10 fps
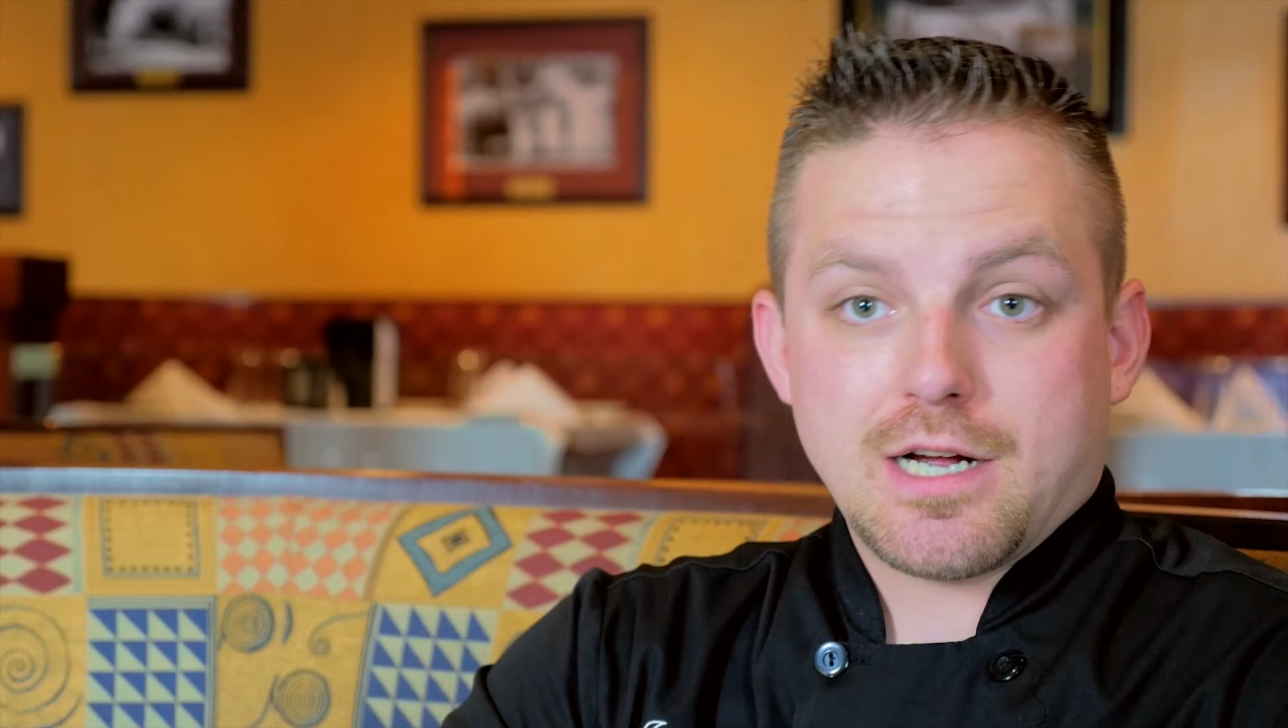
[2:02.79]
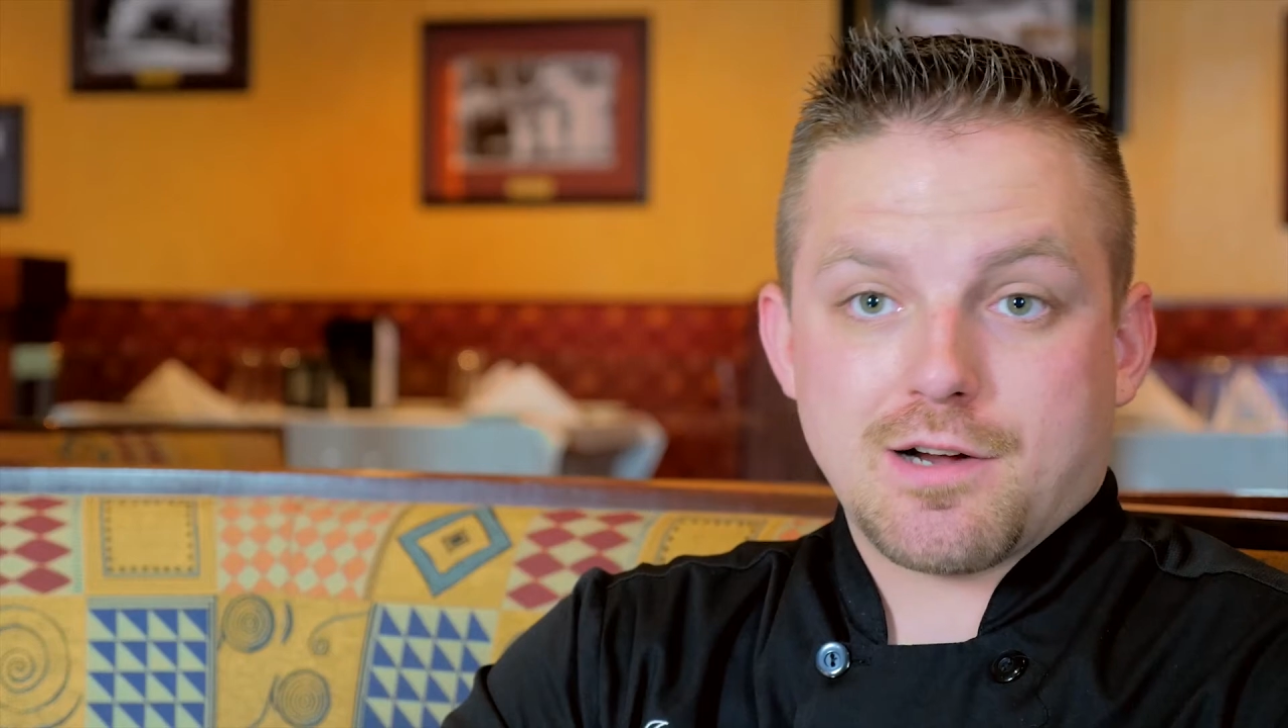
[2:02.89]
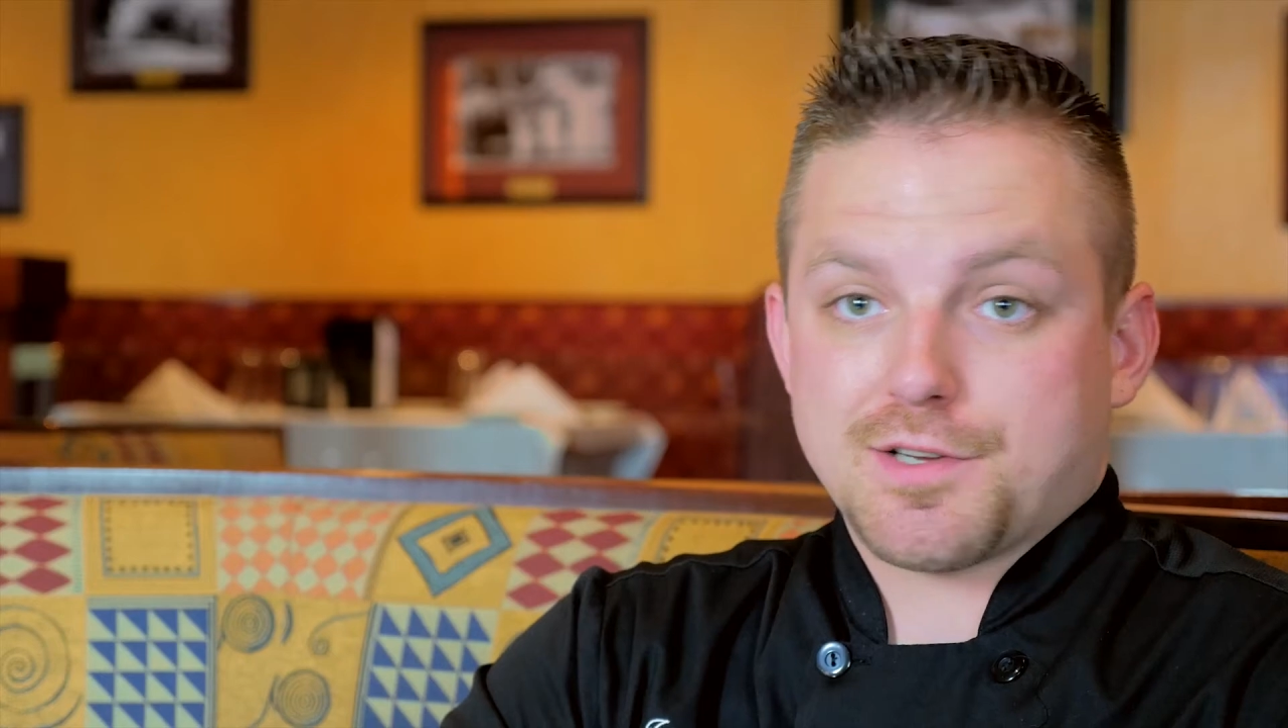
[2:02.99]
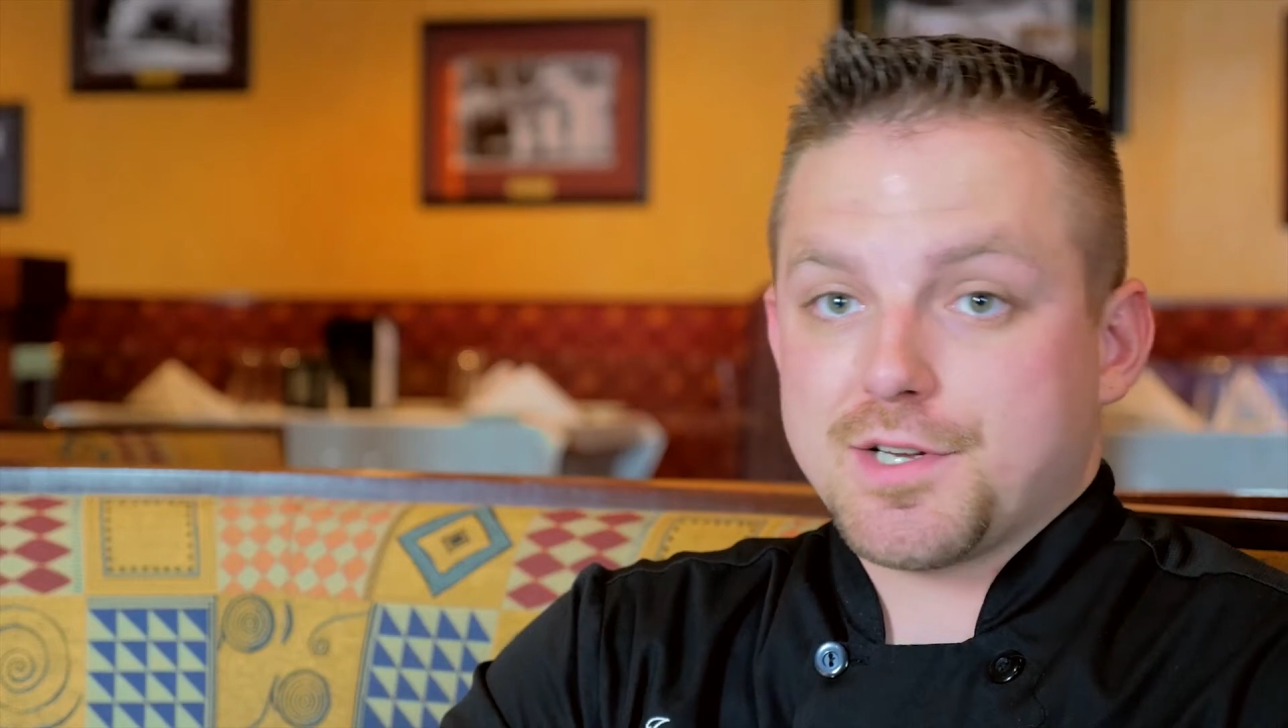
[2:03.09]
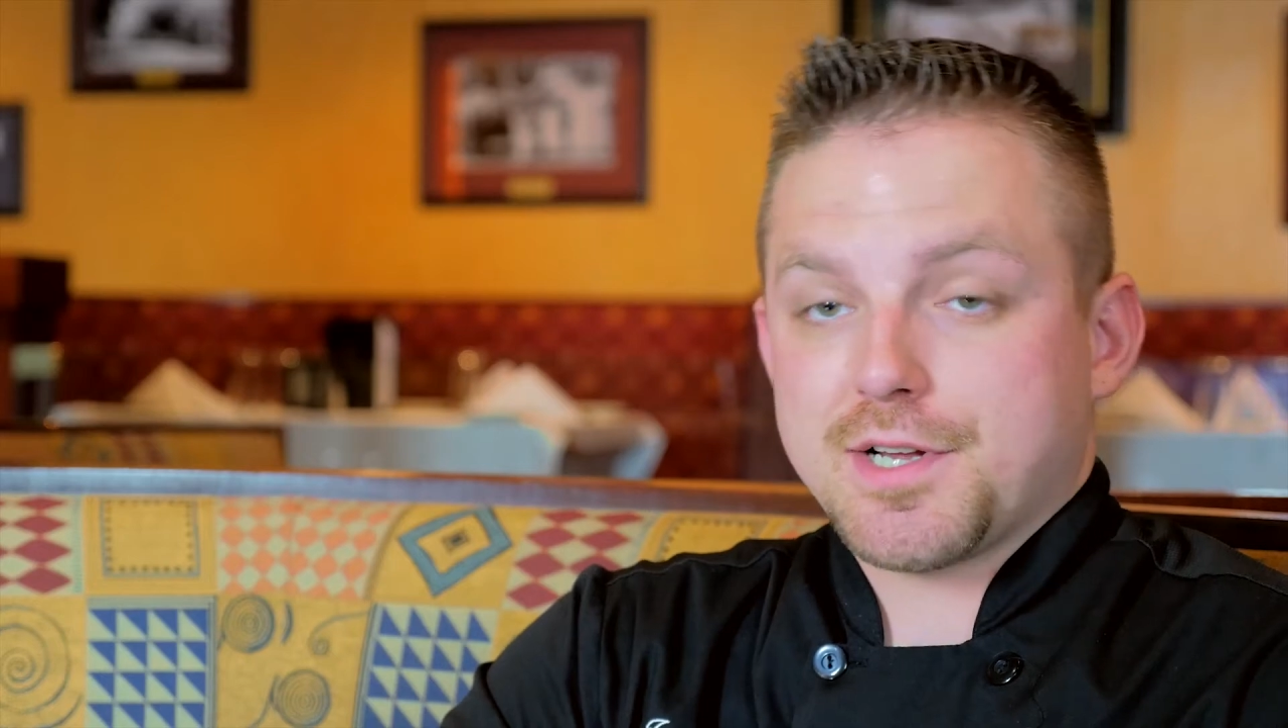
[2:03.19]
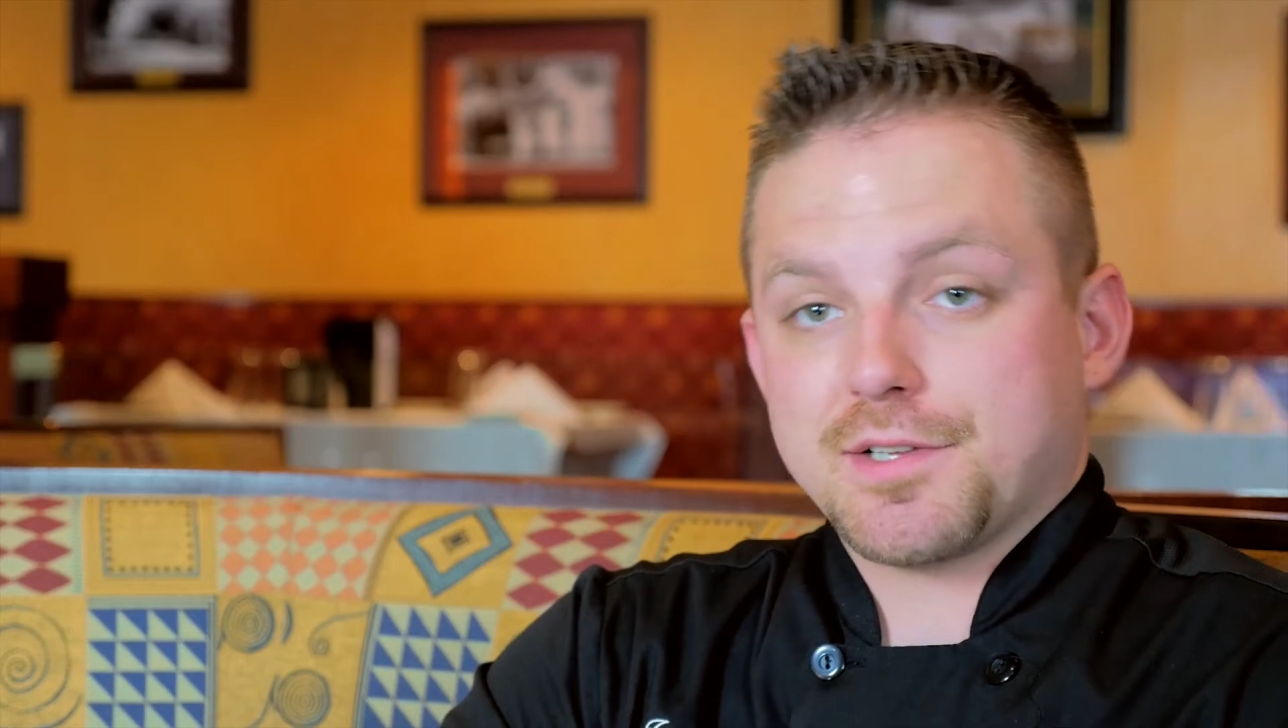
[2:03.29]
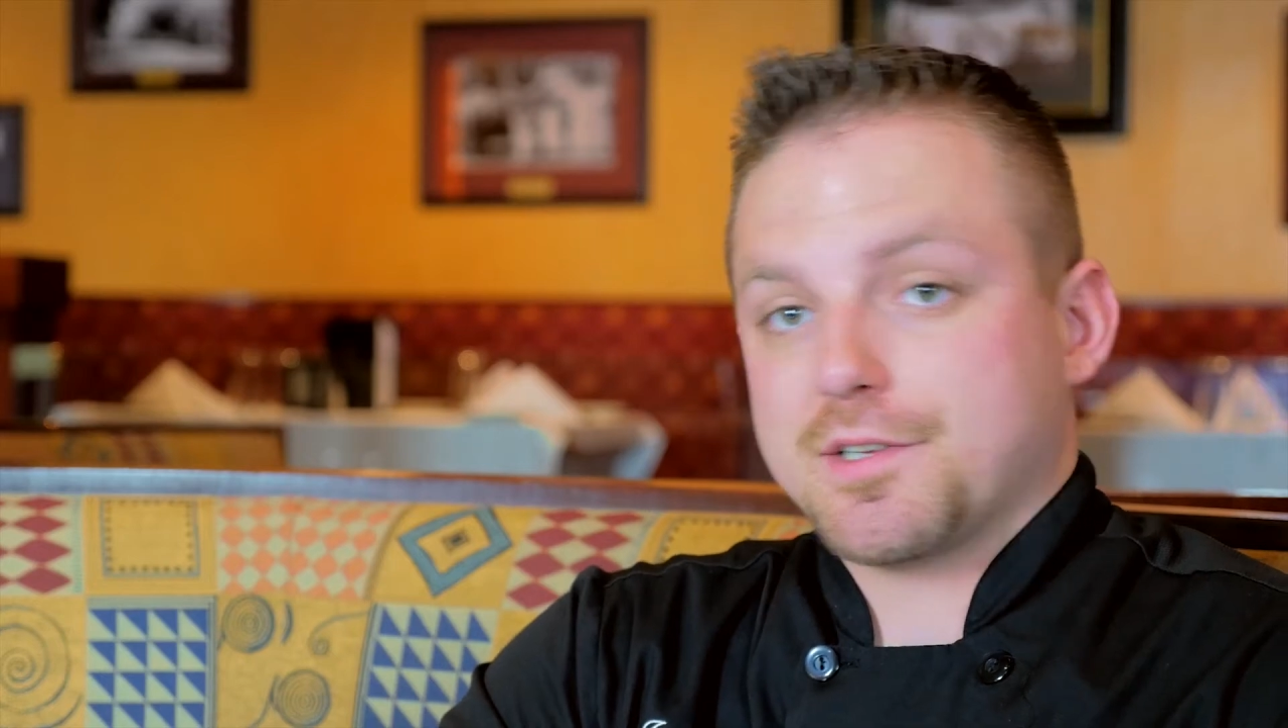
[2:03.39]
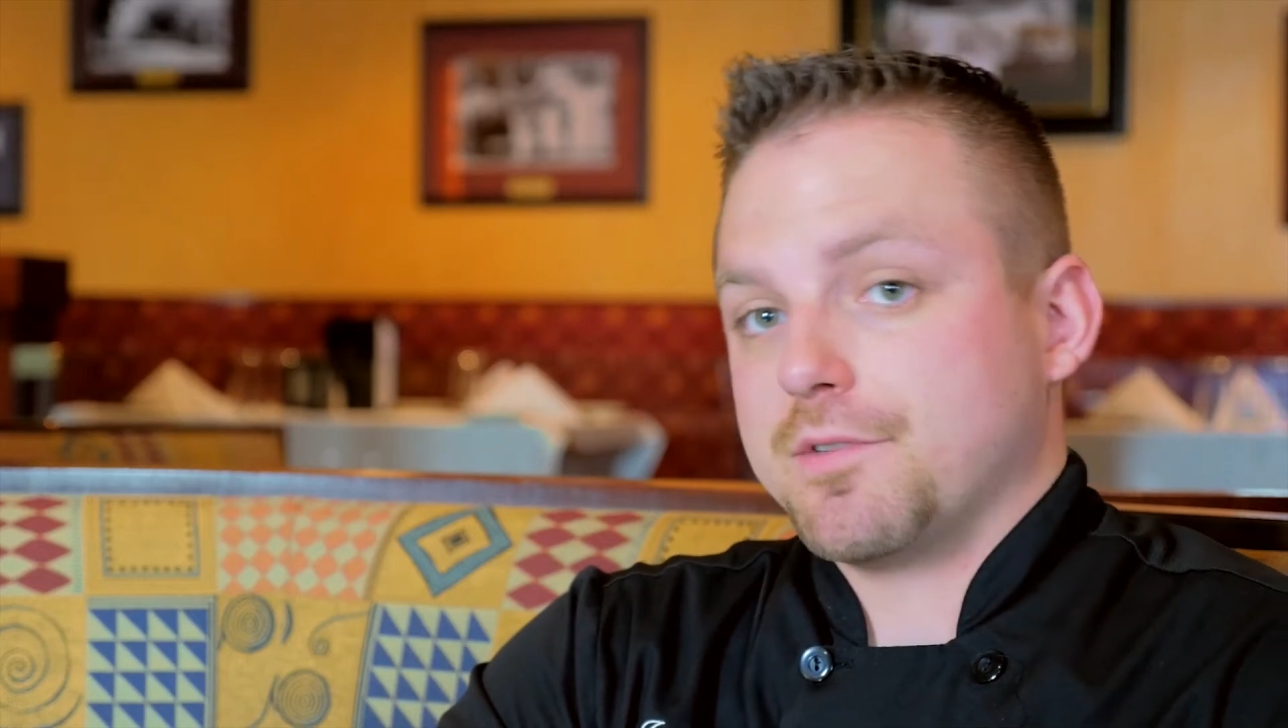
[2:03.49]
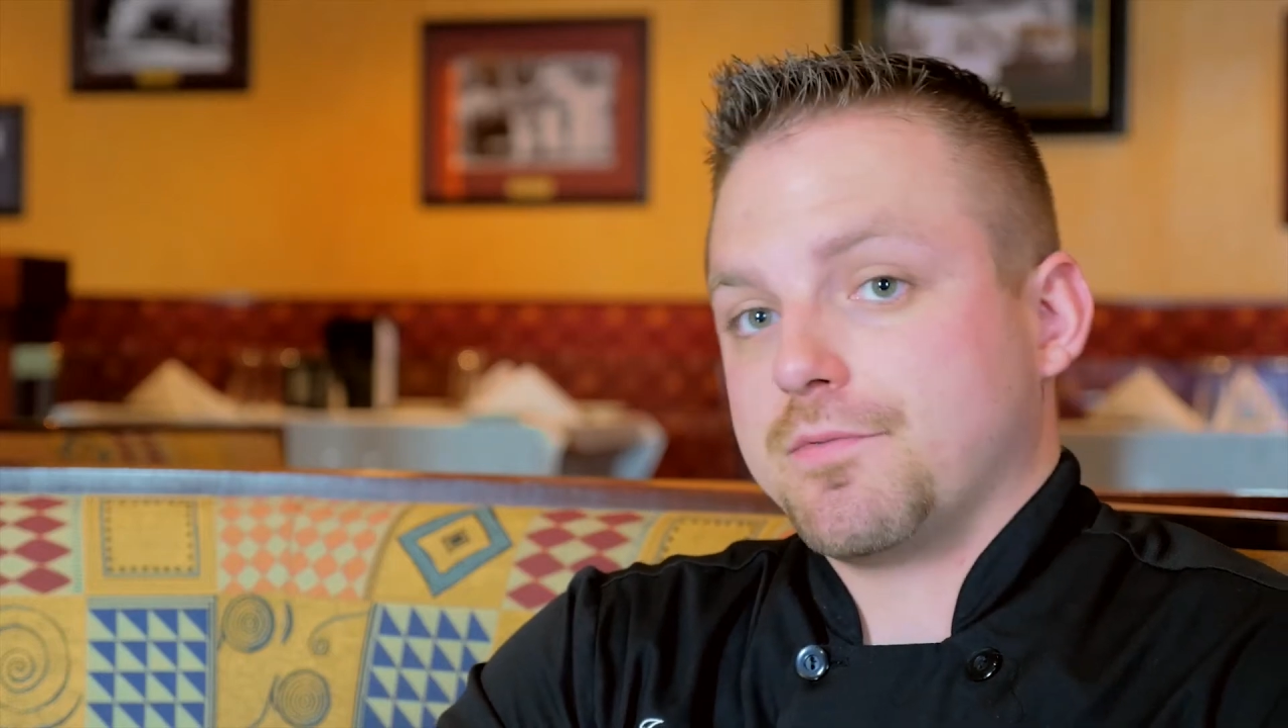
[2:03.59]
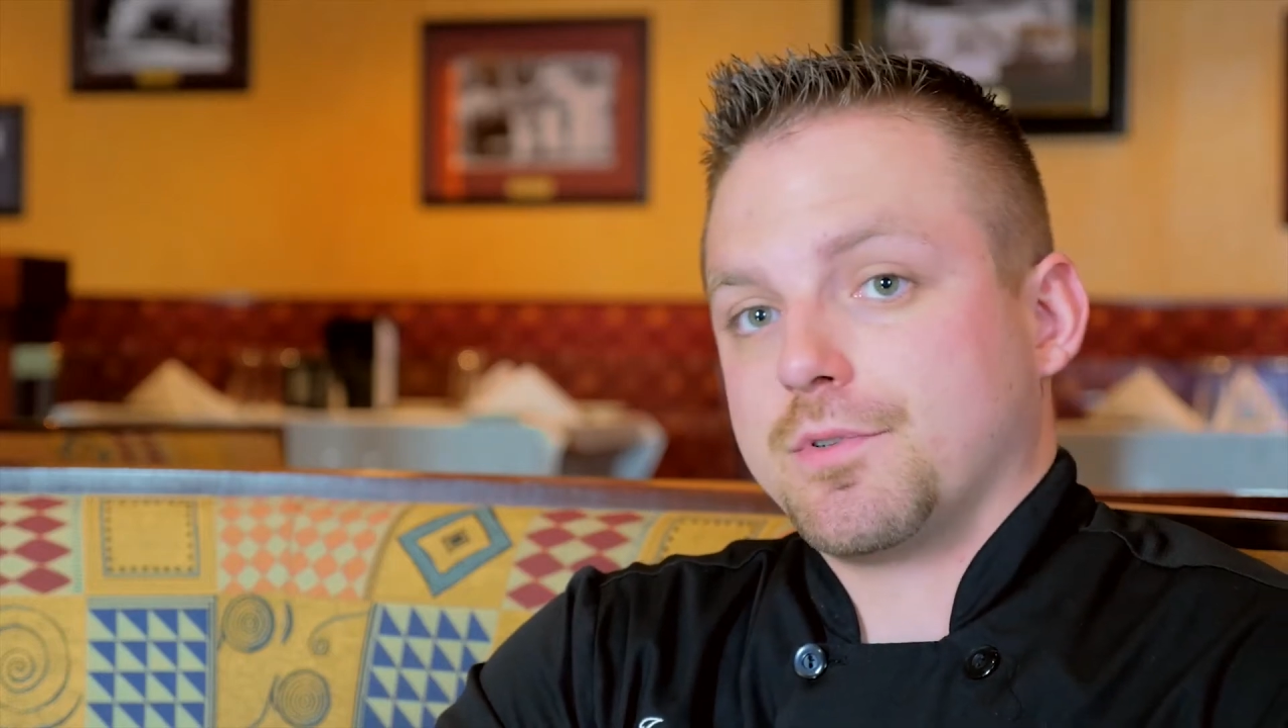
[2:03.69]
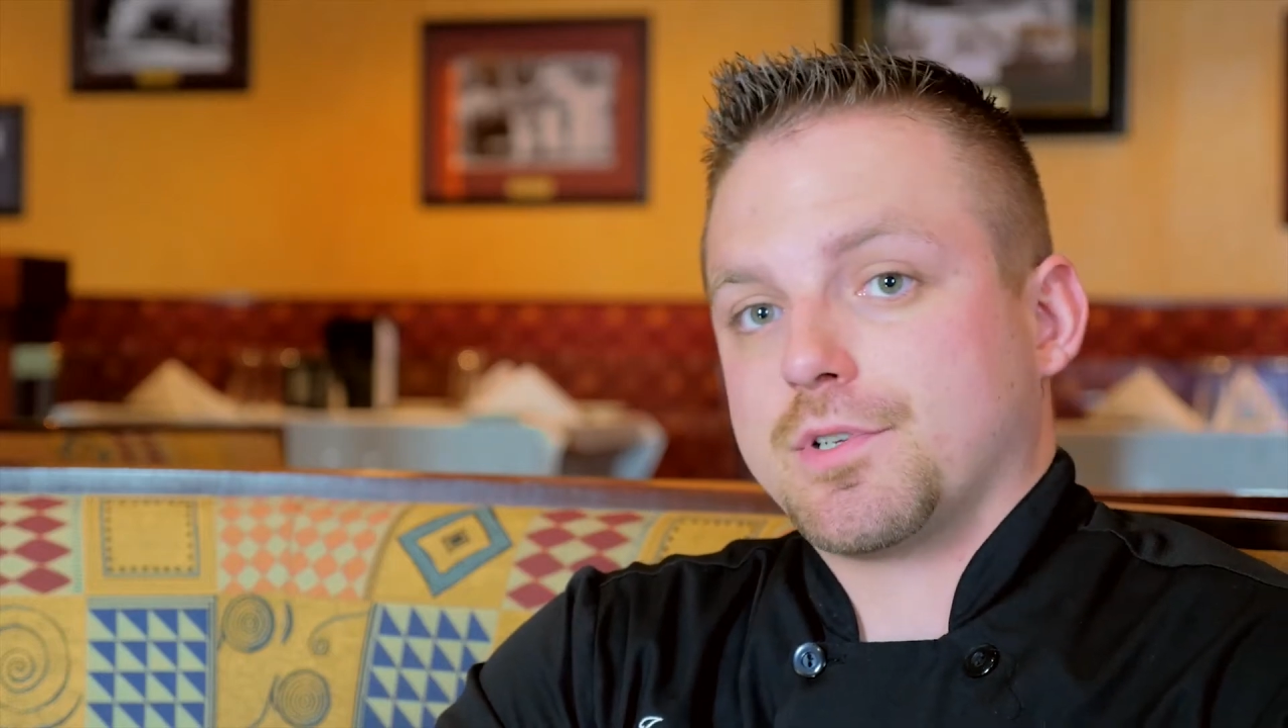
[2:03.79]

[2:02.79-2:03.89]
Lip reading: Our steak and seafood